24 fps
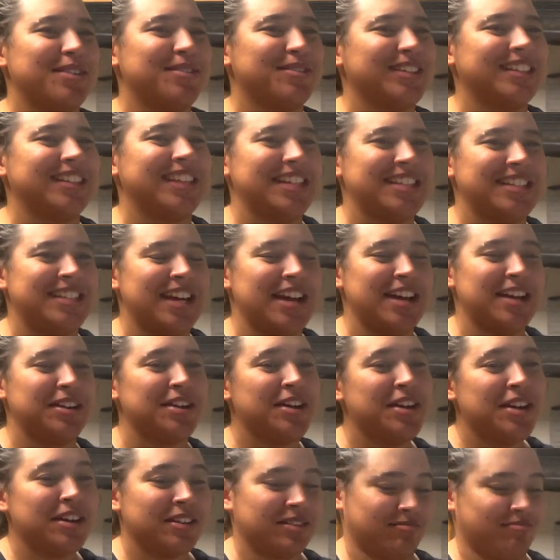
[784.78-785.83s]
what they say?
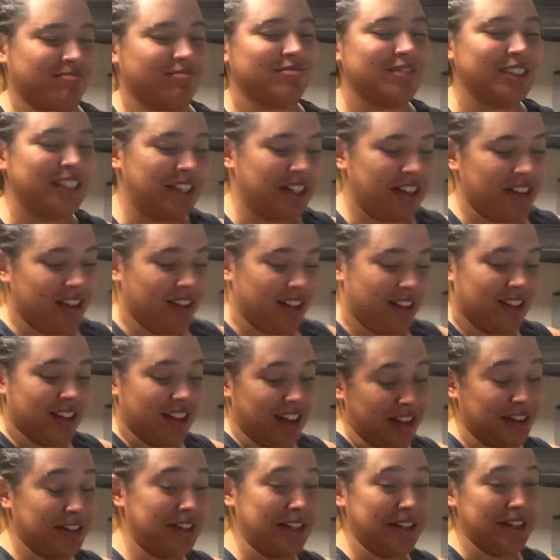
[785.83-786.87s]

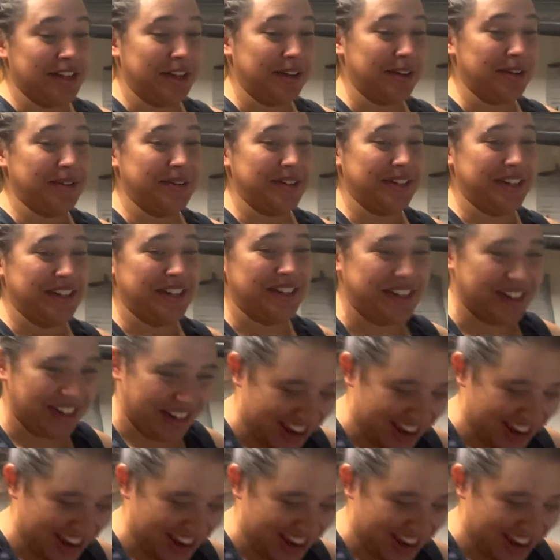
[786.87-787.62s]
He said they going here.